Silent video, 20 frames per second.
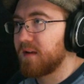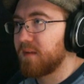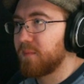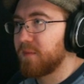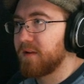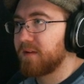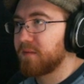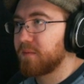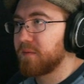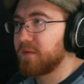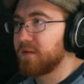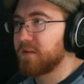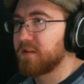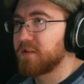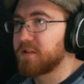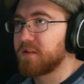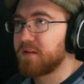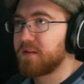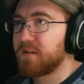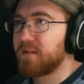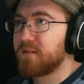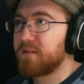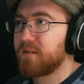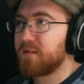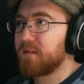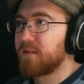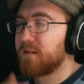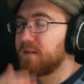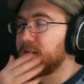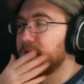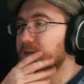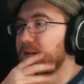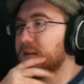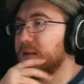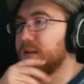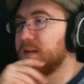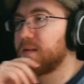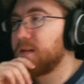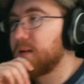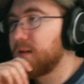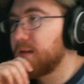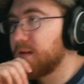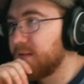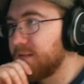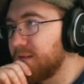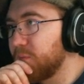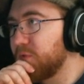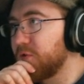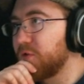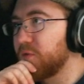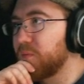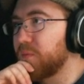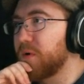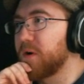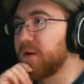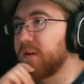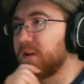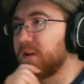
up an expedition. Assemble your party.